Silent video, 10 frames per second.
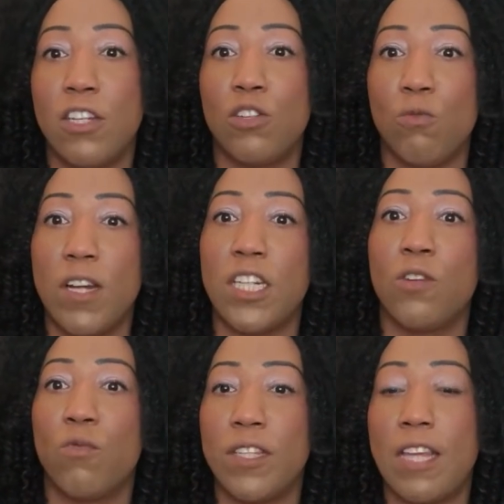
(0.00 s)

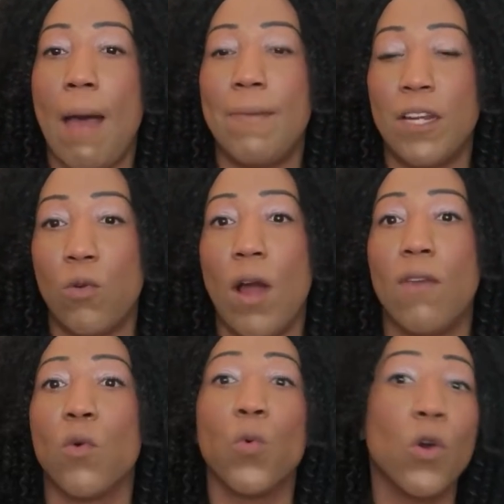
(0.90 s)
situation of what's happening
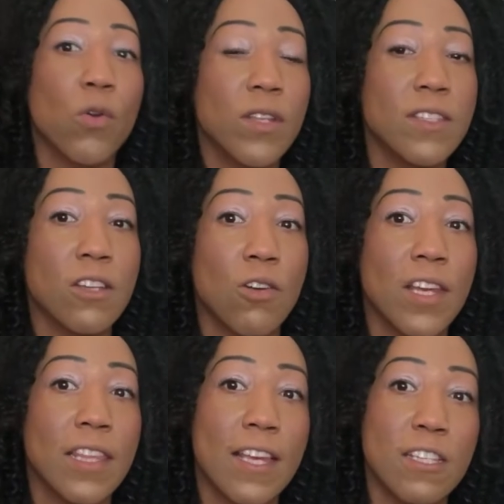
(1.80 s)
around the world
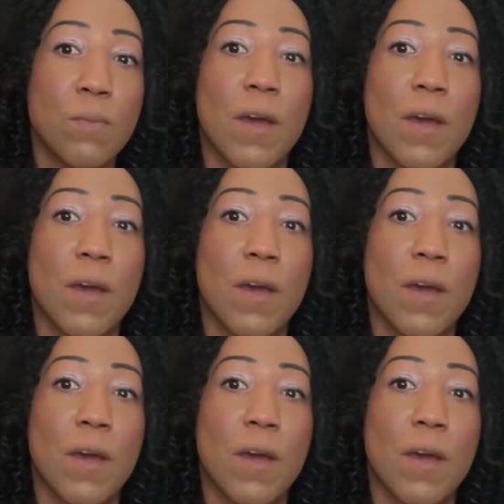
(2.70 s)
concerning this,